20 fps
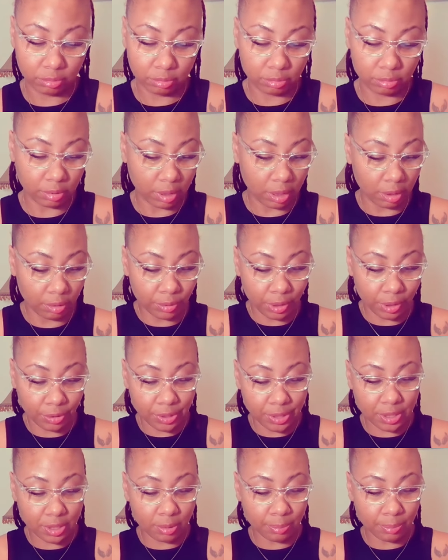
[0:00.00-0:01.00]
I don't know,
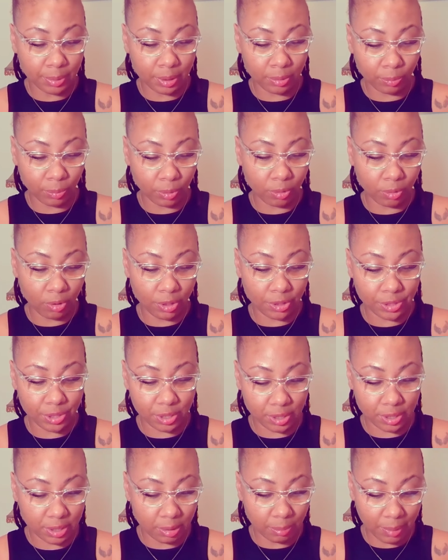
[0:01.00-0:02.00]
this could be in regards
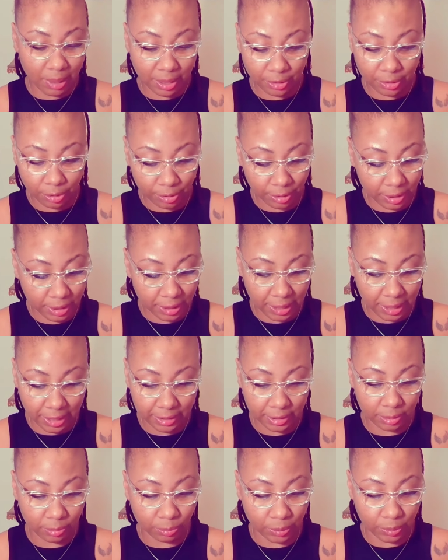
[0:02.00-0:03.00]
to somebody you're
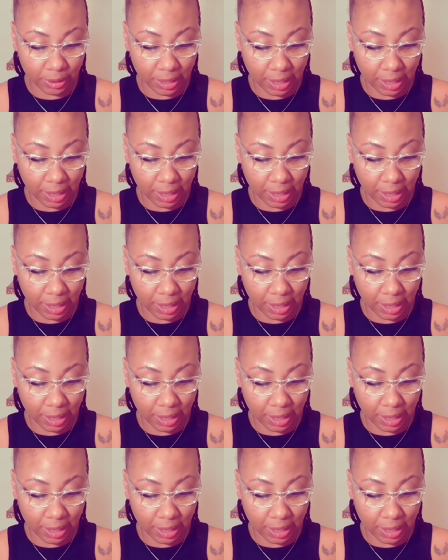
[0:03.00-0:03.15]
connected with.